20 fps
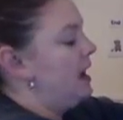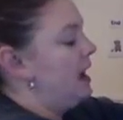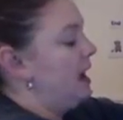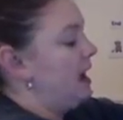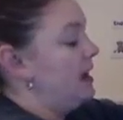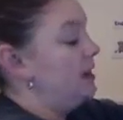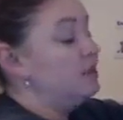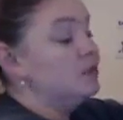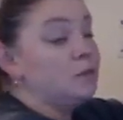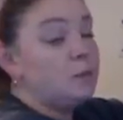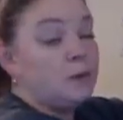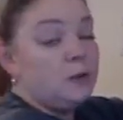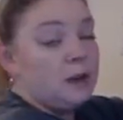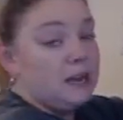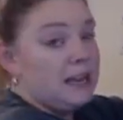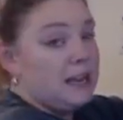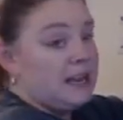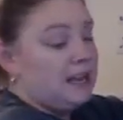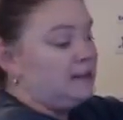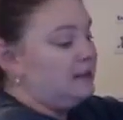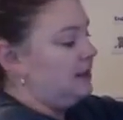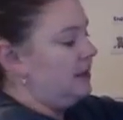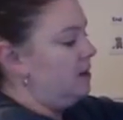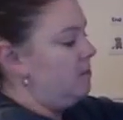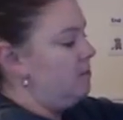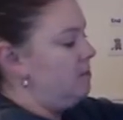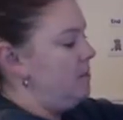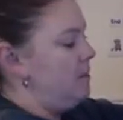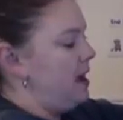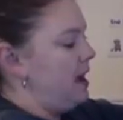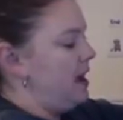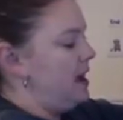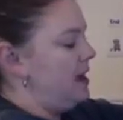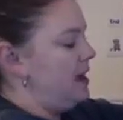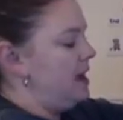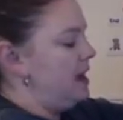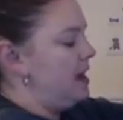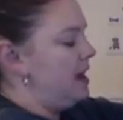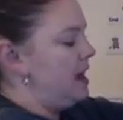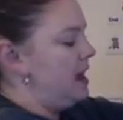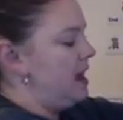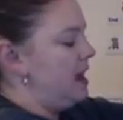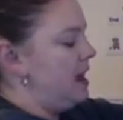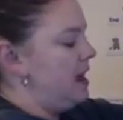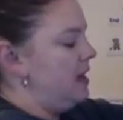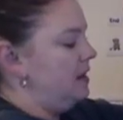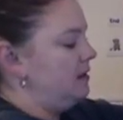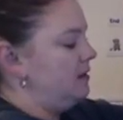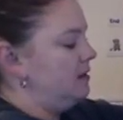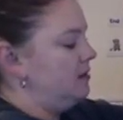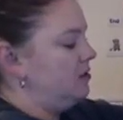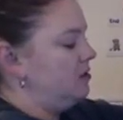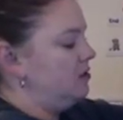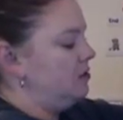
8s are pretty easy. Make an S.